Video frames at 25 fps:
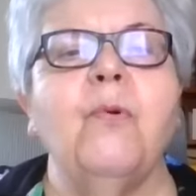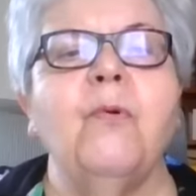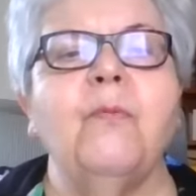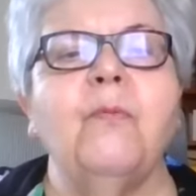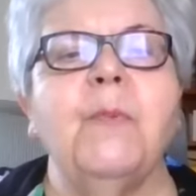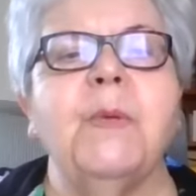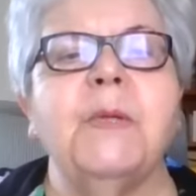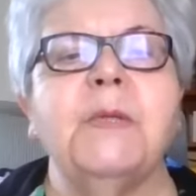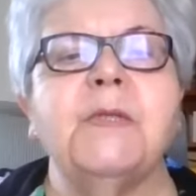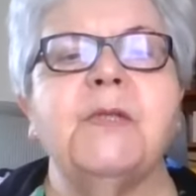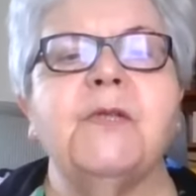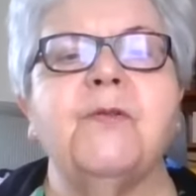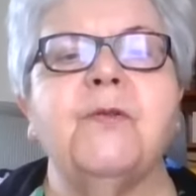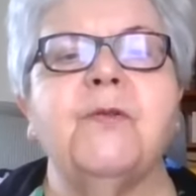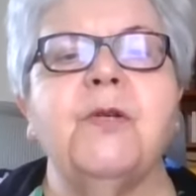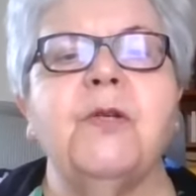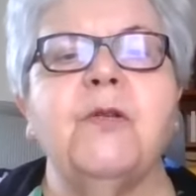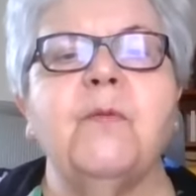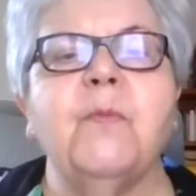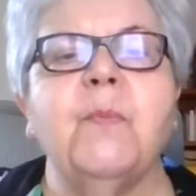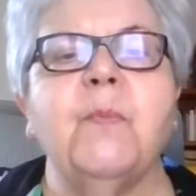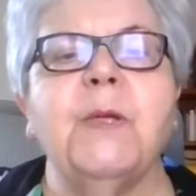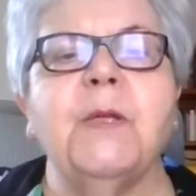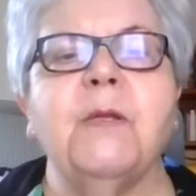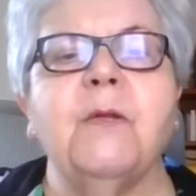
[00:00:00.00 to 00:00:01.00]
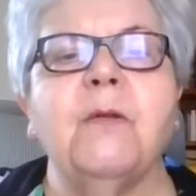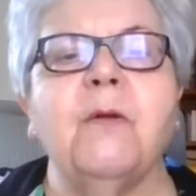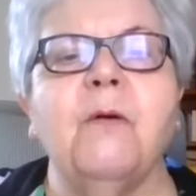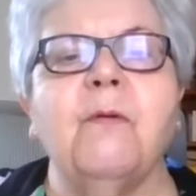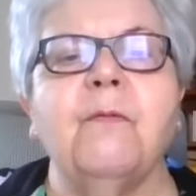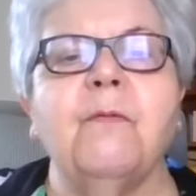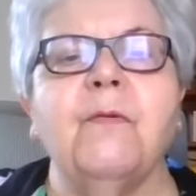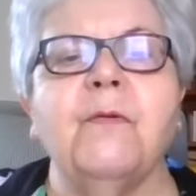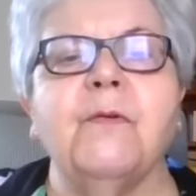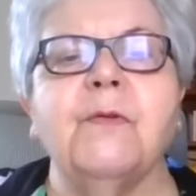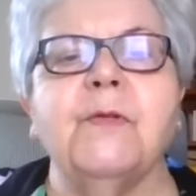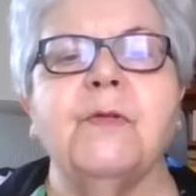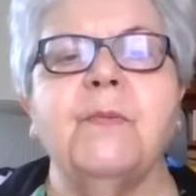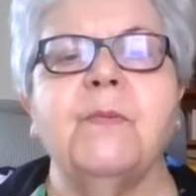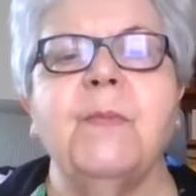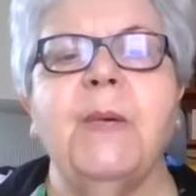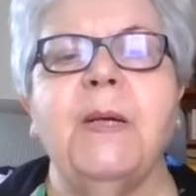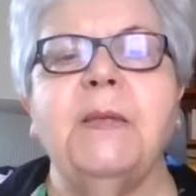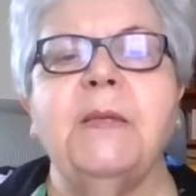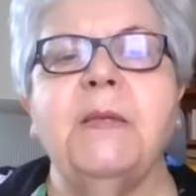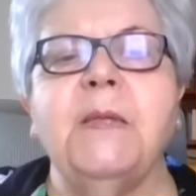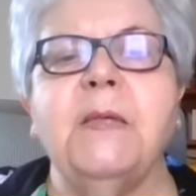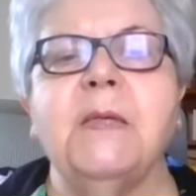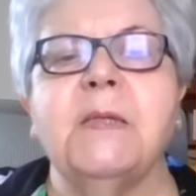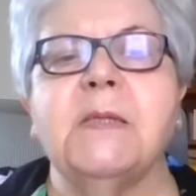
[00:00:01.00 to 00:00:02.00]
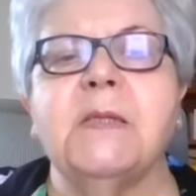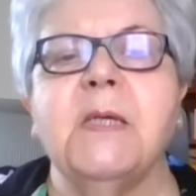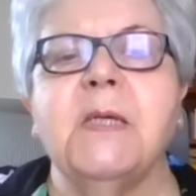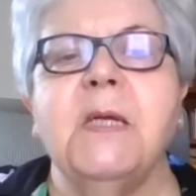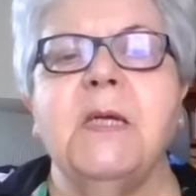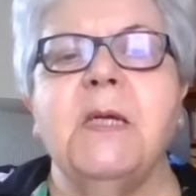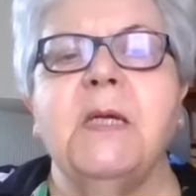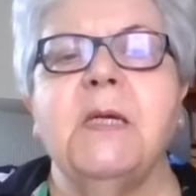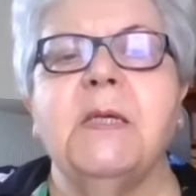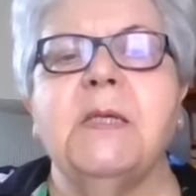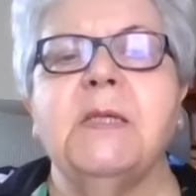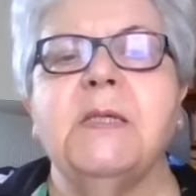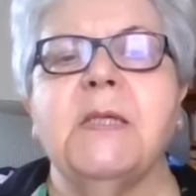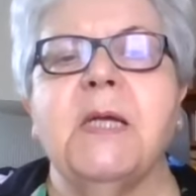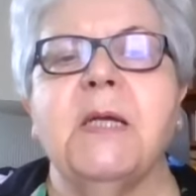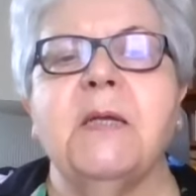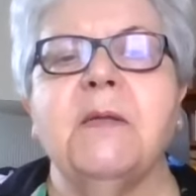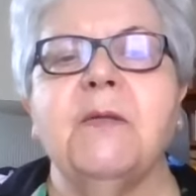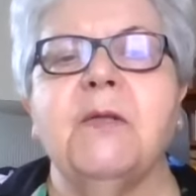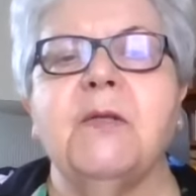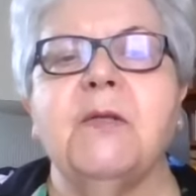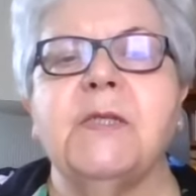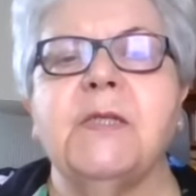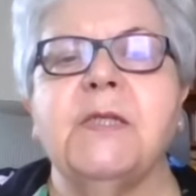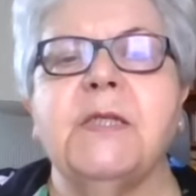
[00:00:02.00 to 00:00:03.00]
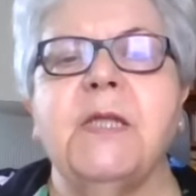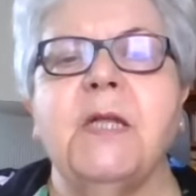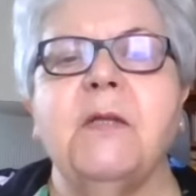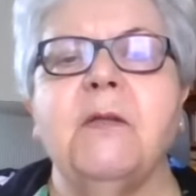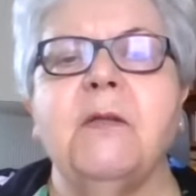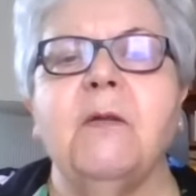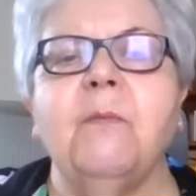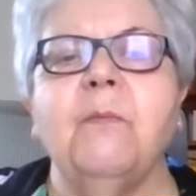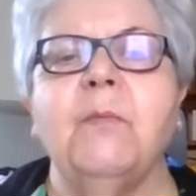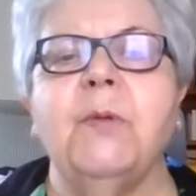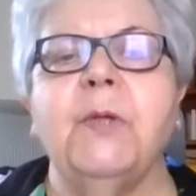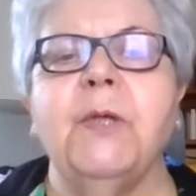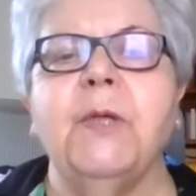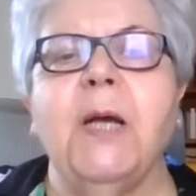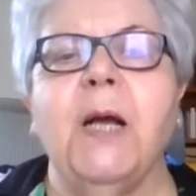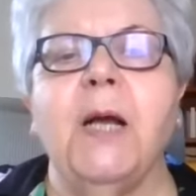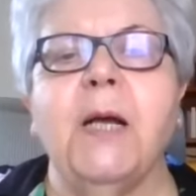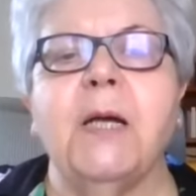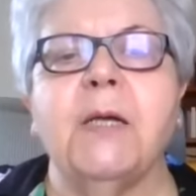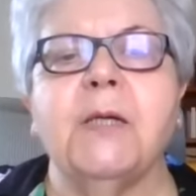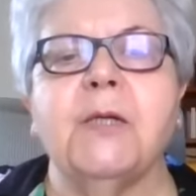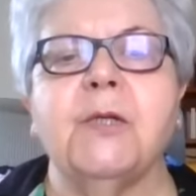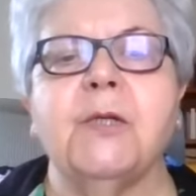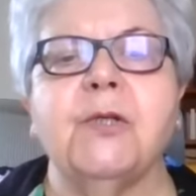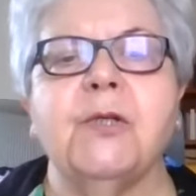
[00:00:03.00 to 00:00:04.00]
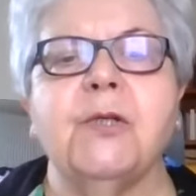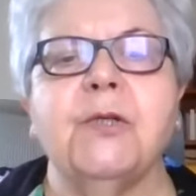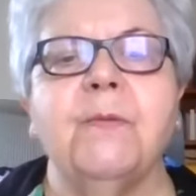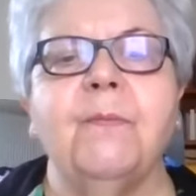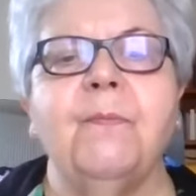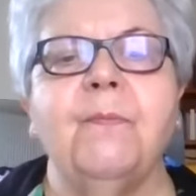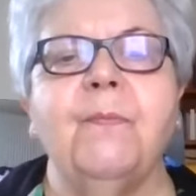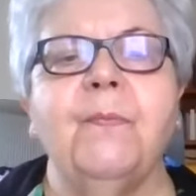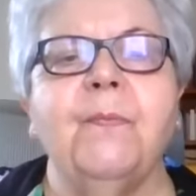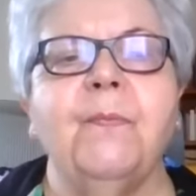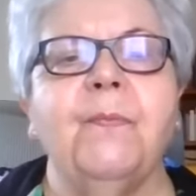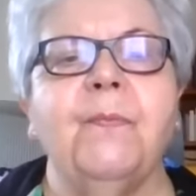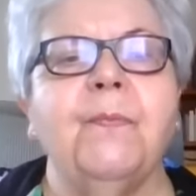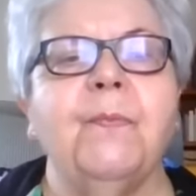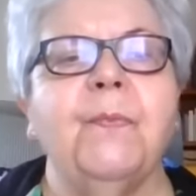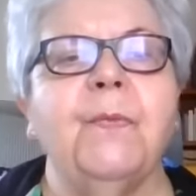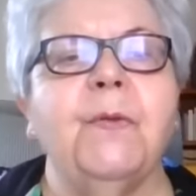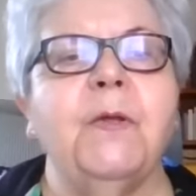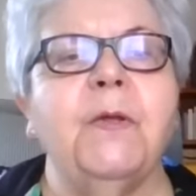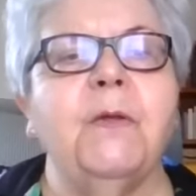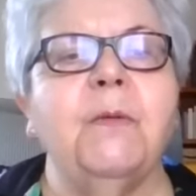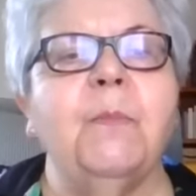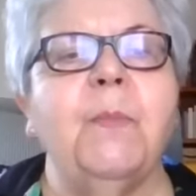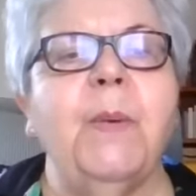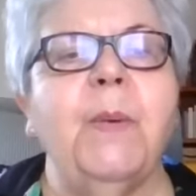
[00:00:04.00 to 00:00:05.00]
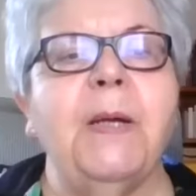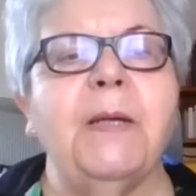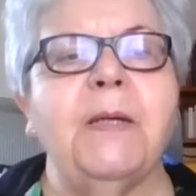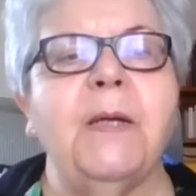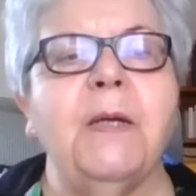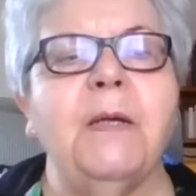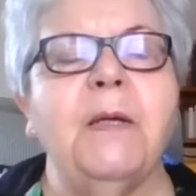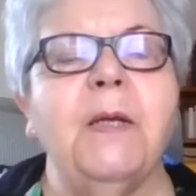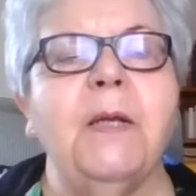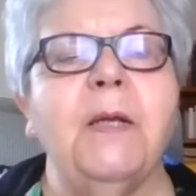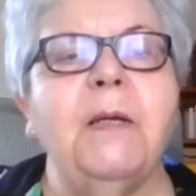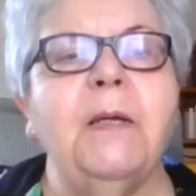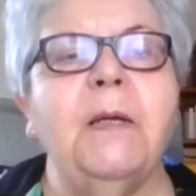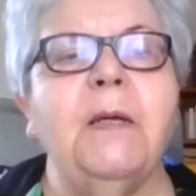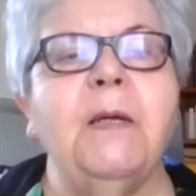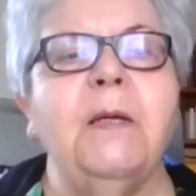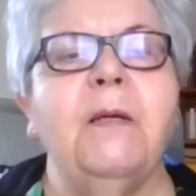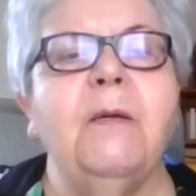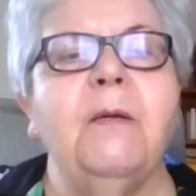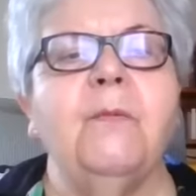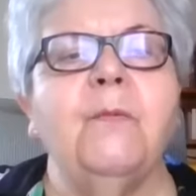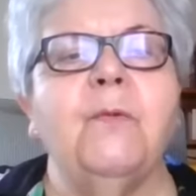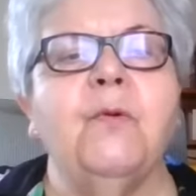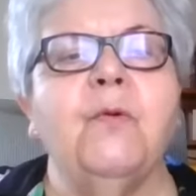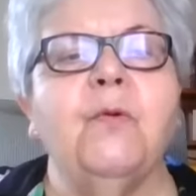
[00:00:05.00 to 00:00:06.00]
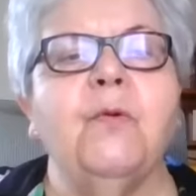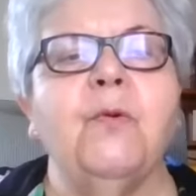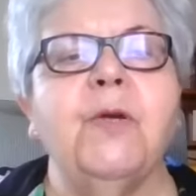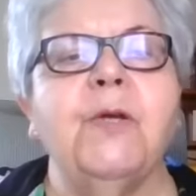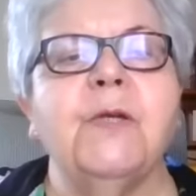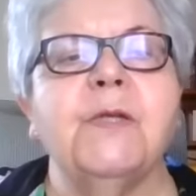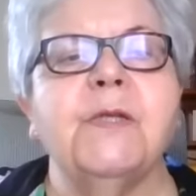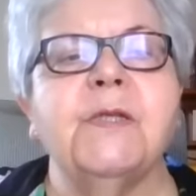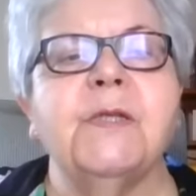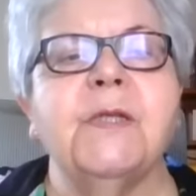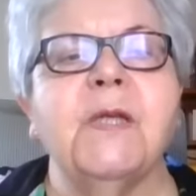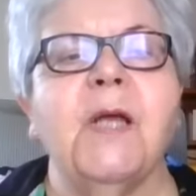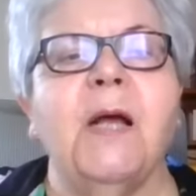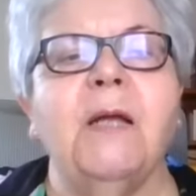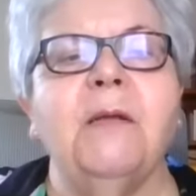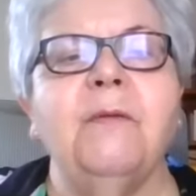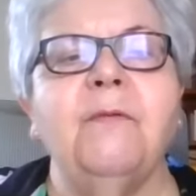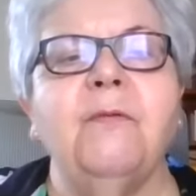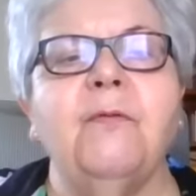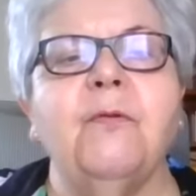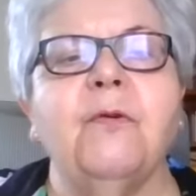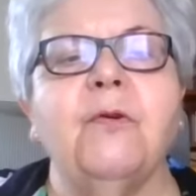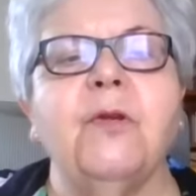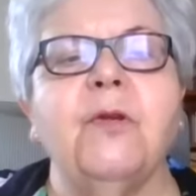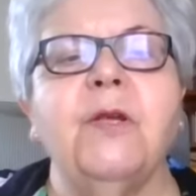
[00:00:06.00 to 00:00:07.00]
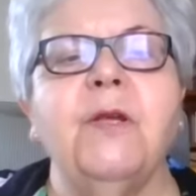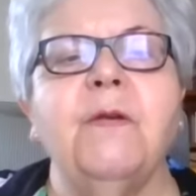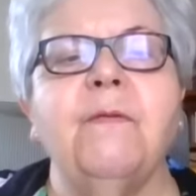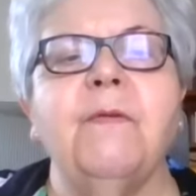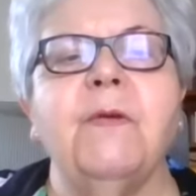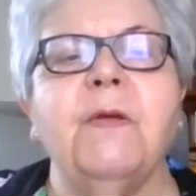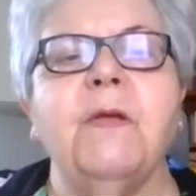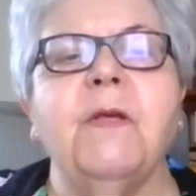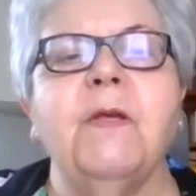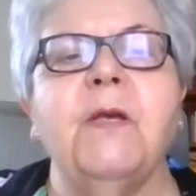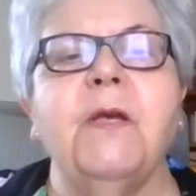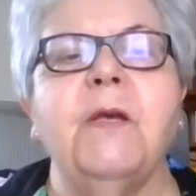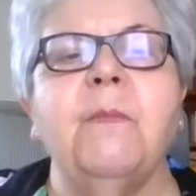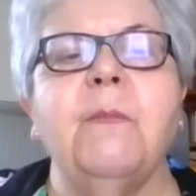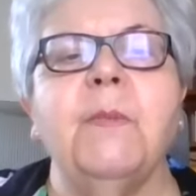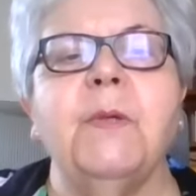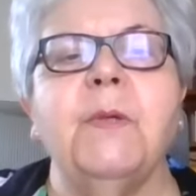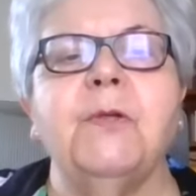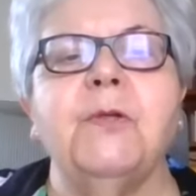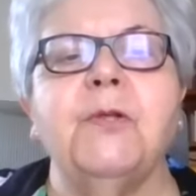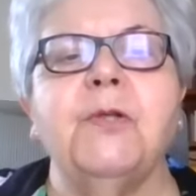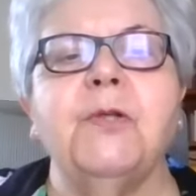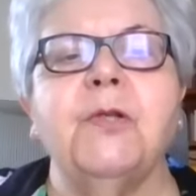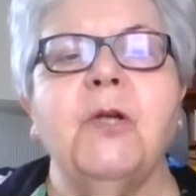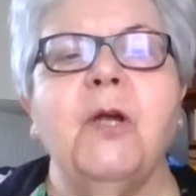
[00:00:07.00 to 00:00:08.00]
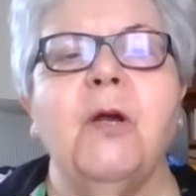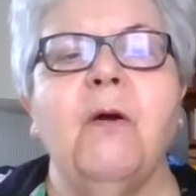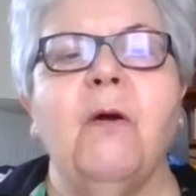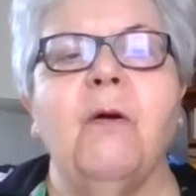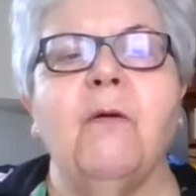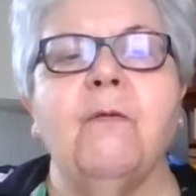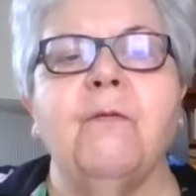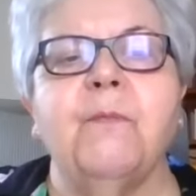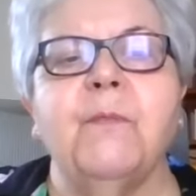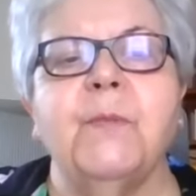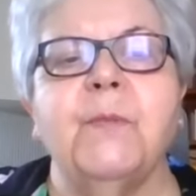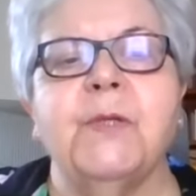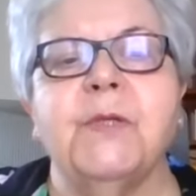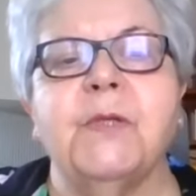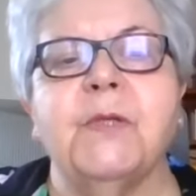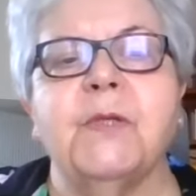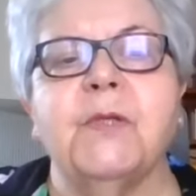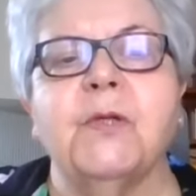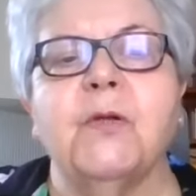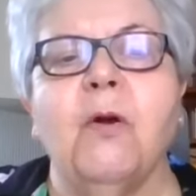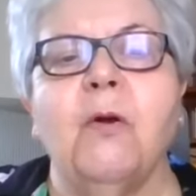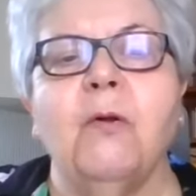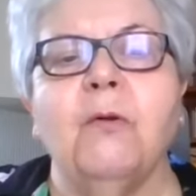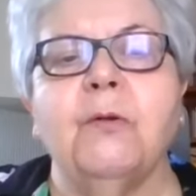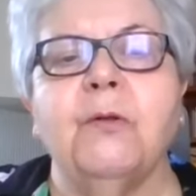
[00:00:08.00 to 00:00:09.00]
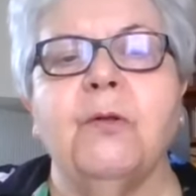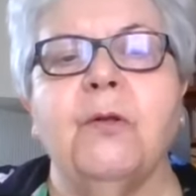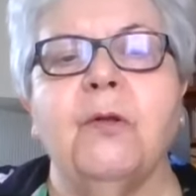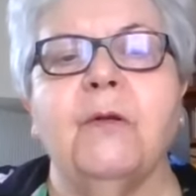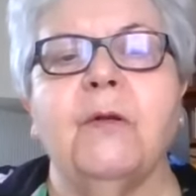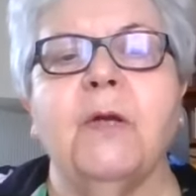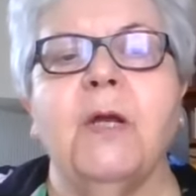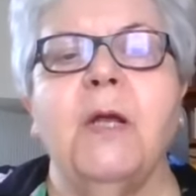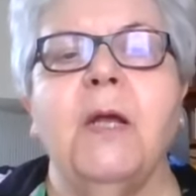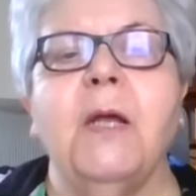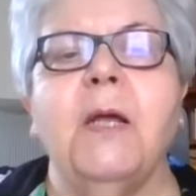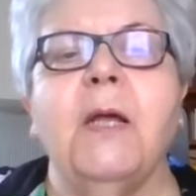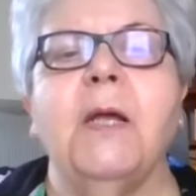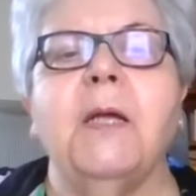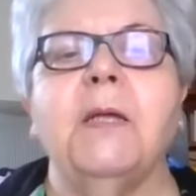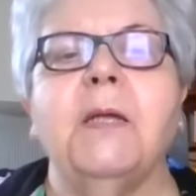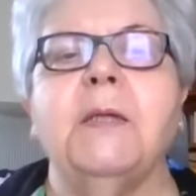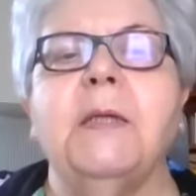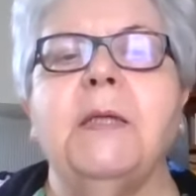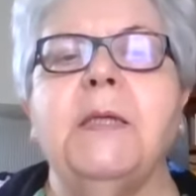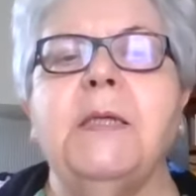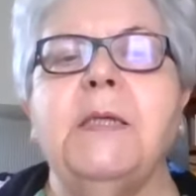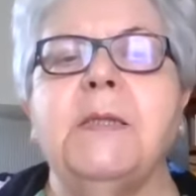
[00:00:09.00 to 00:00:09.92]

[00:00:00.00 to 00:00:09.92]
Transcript: Pullman's treatment of Ozymandias is understandably harsh, in parallel to his unforgiving image of Missus Coulter, at